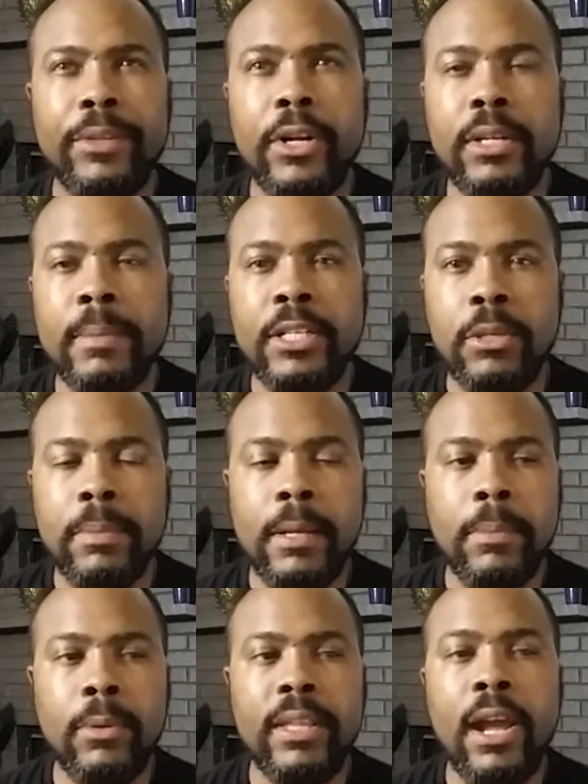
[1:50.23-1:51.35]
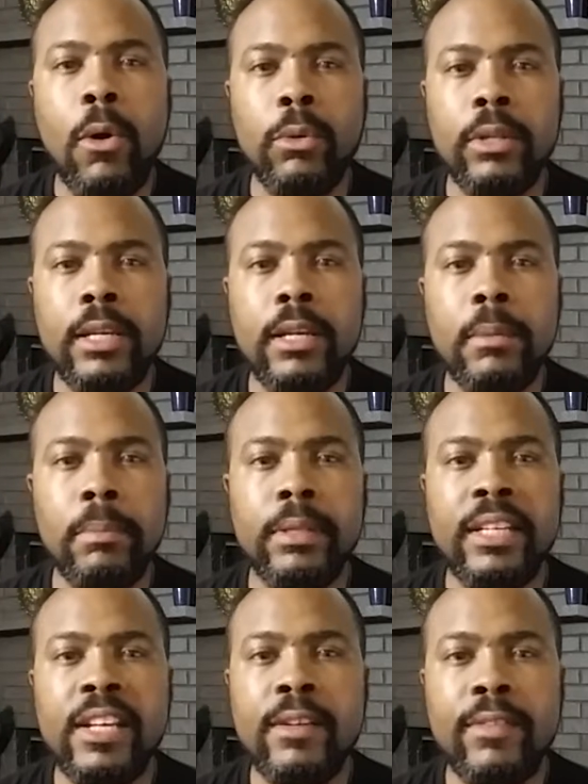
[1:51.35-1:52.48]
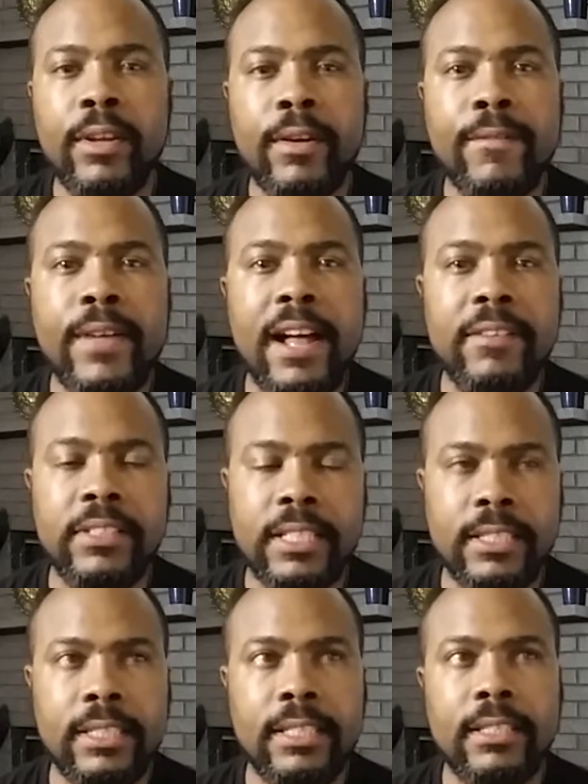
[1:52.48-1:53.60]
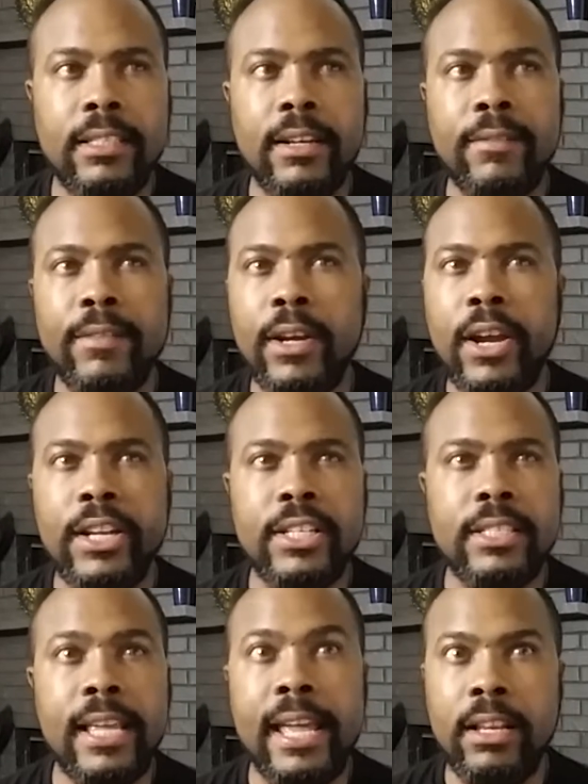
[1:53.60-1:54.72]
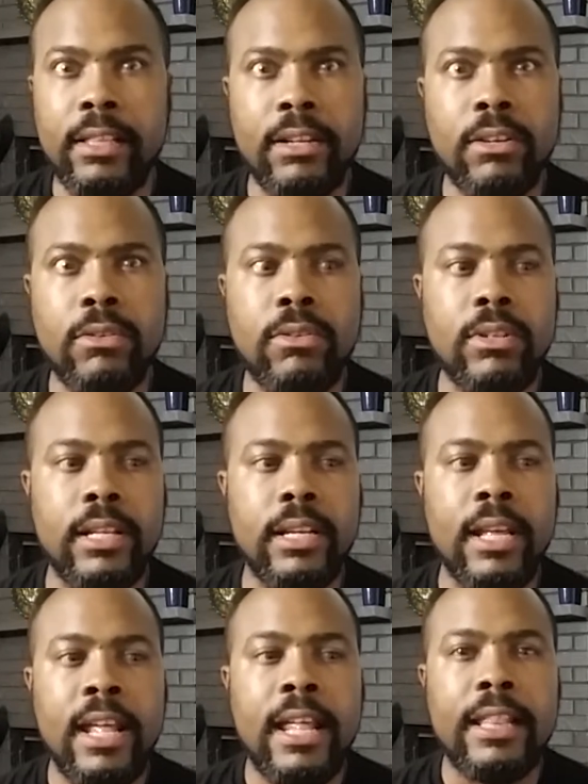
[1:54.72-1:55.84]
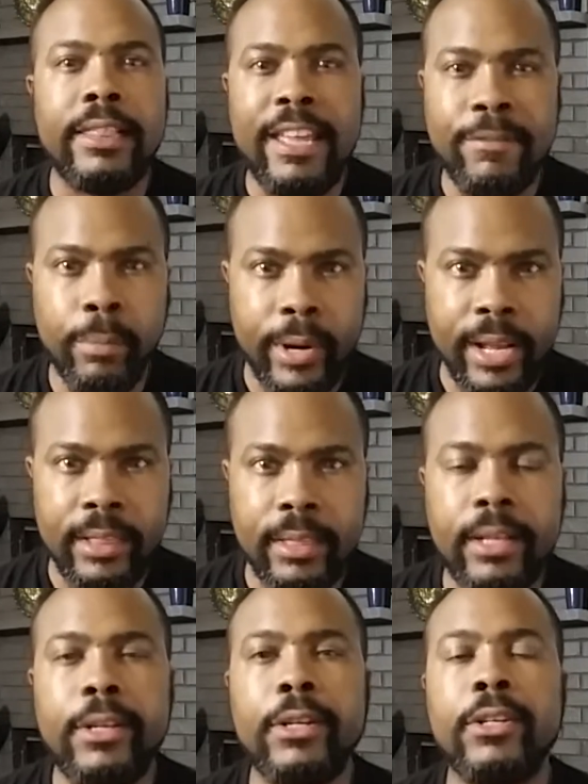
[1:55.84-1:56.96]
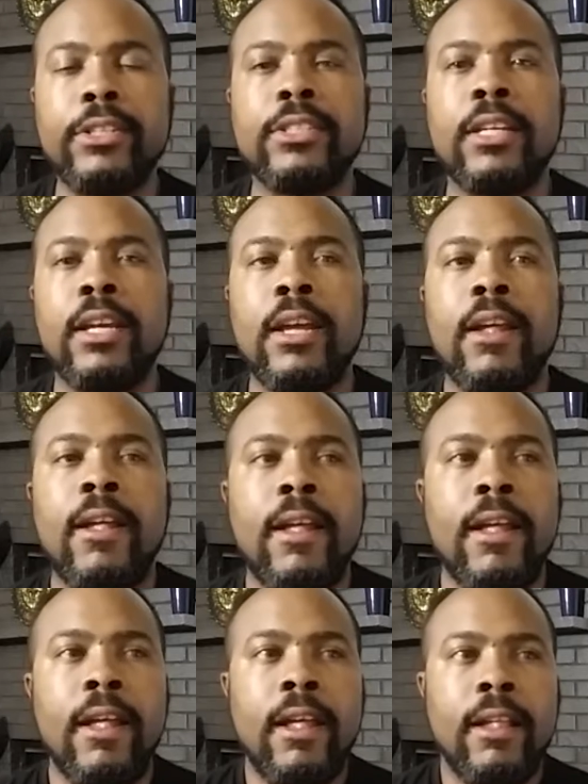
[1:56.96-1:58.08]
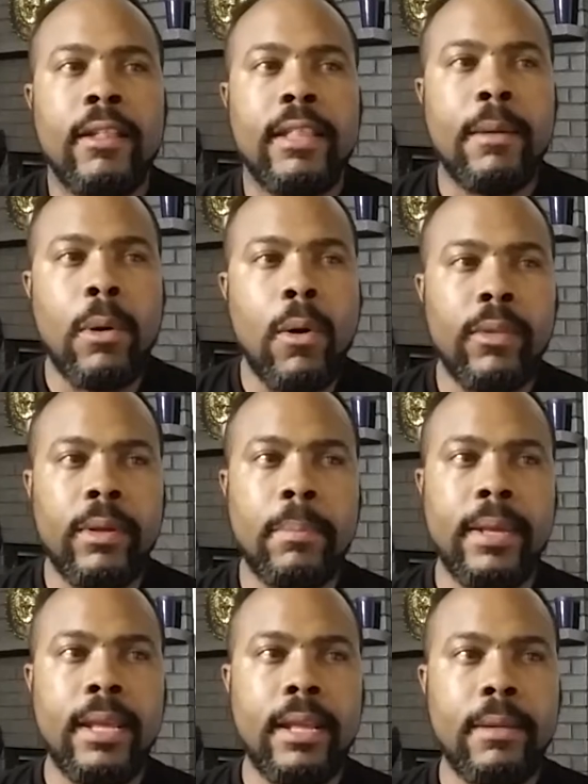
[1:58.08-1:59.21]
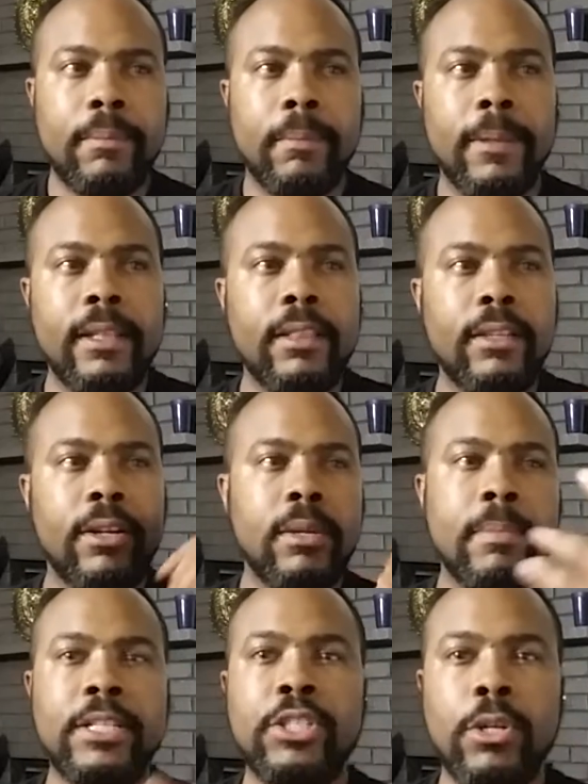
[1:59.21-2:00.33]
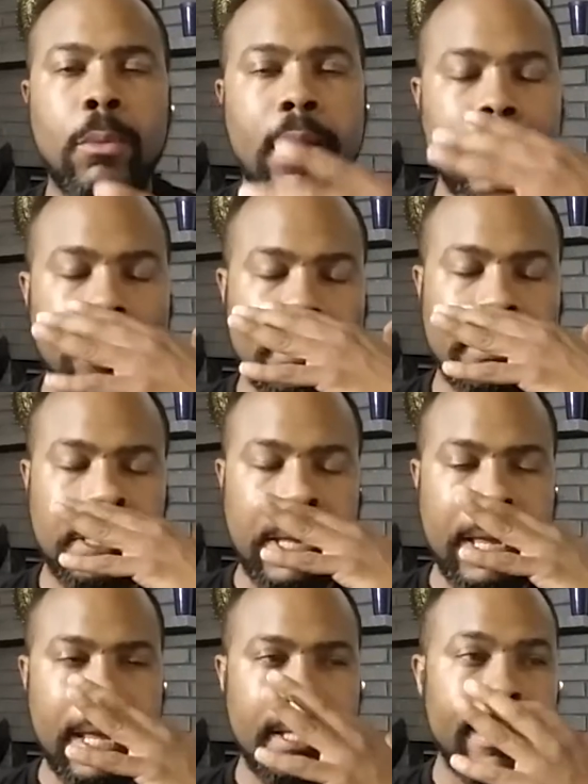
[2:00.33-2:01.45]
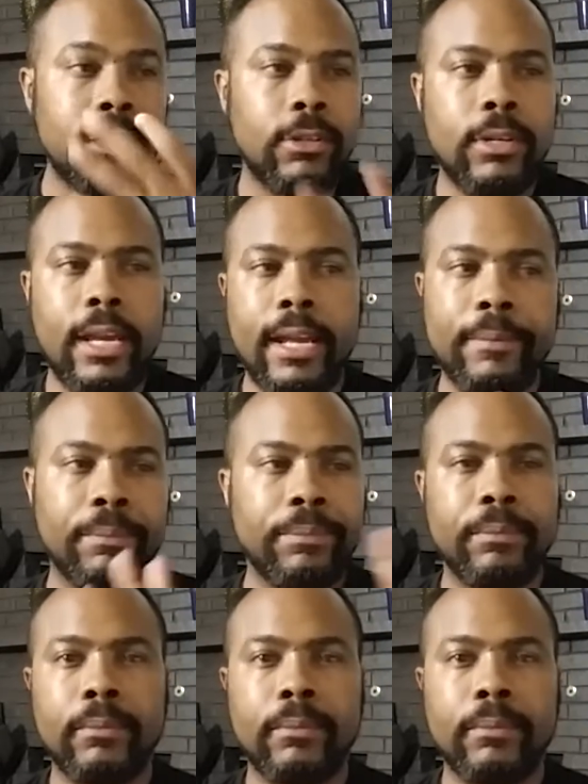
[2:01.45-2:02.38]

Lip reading: third dimension people, they only believe their five senses. They're very just analytical and left brain thinkers. They will only be in the third dimension awareness, and that's okay.